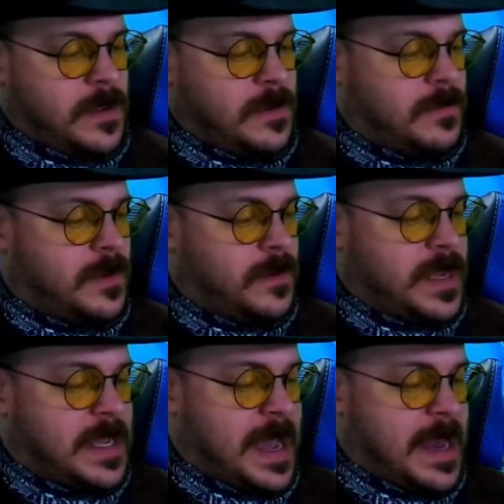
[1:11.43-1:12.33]
What do we
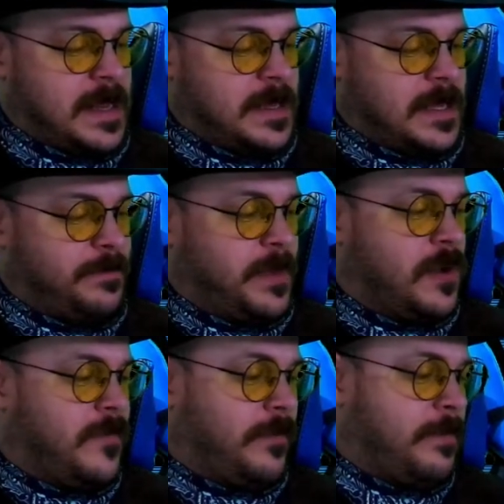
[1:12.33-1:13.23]
got in this
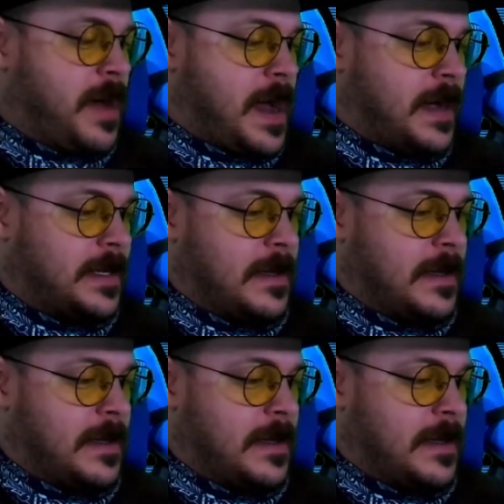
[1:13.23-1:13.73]
box?